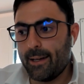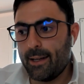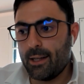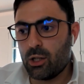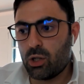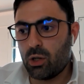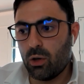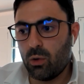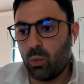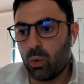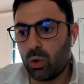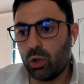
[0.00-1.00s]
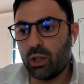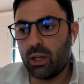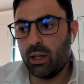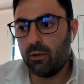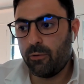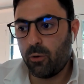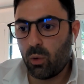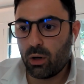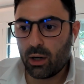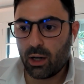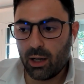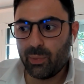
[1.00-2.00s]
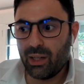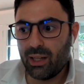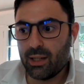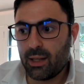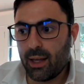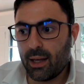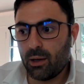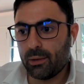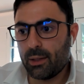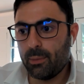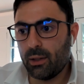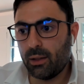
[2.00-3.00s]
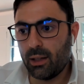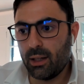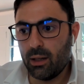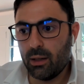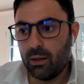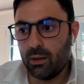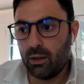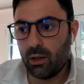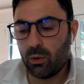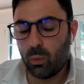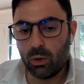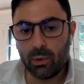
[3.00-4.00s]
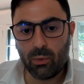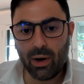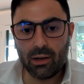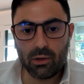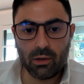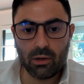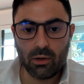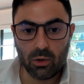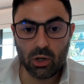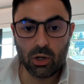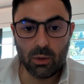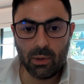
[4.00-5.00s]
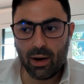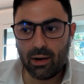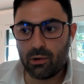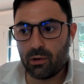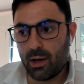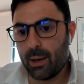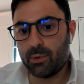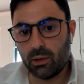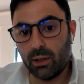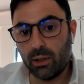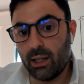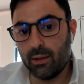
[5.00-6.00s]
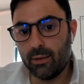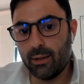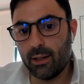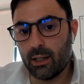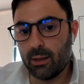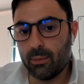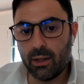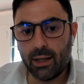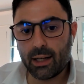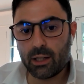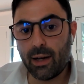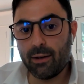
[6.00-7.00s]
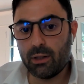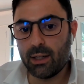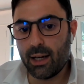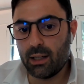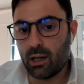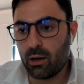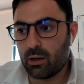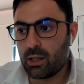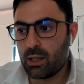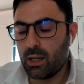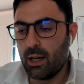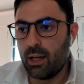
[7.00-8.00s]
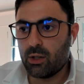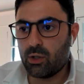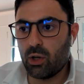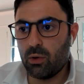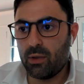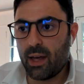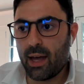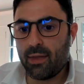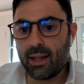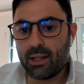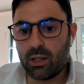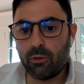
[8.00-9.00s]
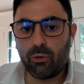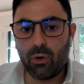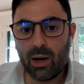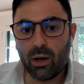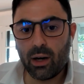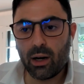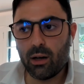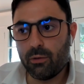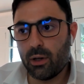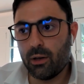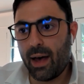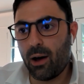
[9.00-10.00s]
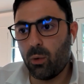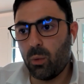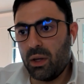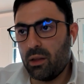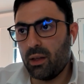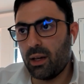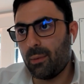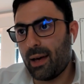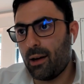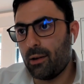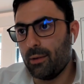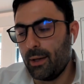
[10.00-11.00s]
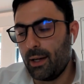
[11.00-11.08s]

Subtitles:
So we're looking for companies that ultimately, will be rendered or could be rendered obsolete in the next 5 to 10 years. So that's the framework of how we think about,